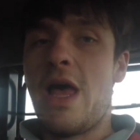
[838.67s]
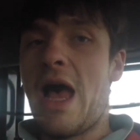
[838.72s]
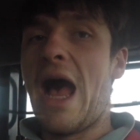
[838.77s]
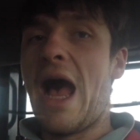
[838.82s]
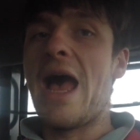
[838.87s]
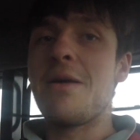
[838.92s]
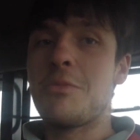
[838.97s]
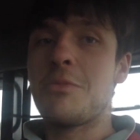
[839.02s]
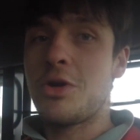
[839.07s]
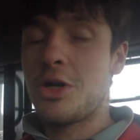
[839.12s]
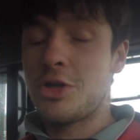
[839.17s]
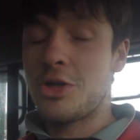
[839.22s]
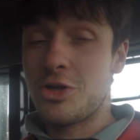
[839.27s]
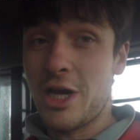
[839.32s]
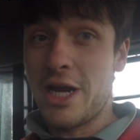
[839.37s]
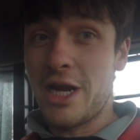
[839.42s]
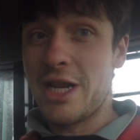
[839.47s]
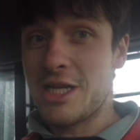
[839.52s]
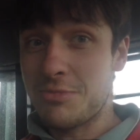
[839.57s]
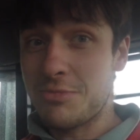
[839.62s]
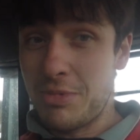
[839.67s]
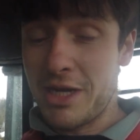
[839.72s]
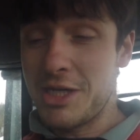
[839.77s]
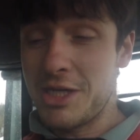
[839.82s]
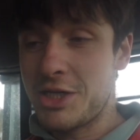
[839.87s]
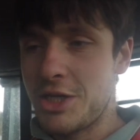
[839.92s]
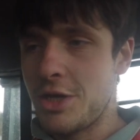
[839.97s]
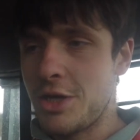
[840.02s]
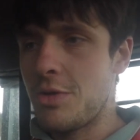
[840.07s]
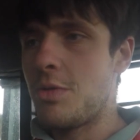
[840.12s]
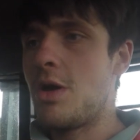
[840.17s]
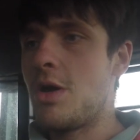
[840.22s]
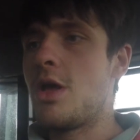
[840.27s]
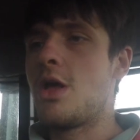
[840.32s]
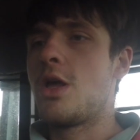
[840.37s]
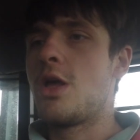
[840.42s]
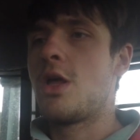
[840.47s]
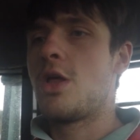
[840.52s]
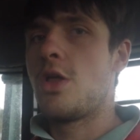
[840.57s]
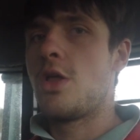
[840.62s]
I'm going to try and explain to you
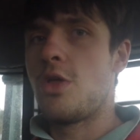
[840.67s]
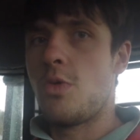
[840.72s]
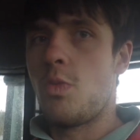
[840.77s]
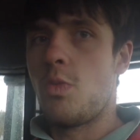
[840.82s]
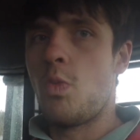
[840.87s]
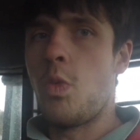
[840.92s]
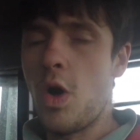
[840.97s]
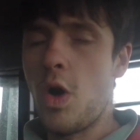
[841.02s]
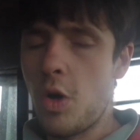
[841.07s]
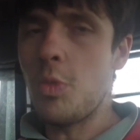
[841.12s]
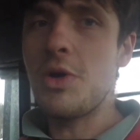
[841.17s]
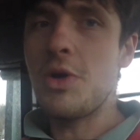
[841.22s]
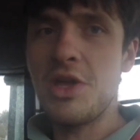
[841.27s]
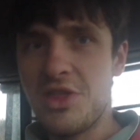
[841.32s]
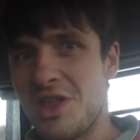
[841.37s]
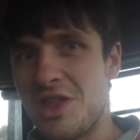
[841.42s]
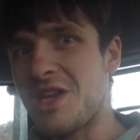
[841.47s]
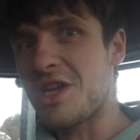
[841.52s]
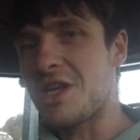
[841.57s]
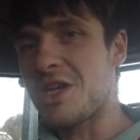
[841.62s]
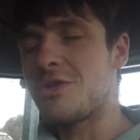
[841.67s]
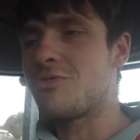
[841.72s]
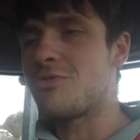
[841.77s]
what we think is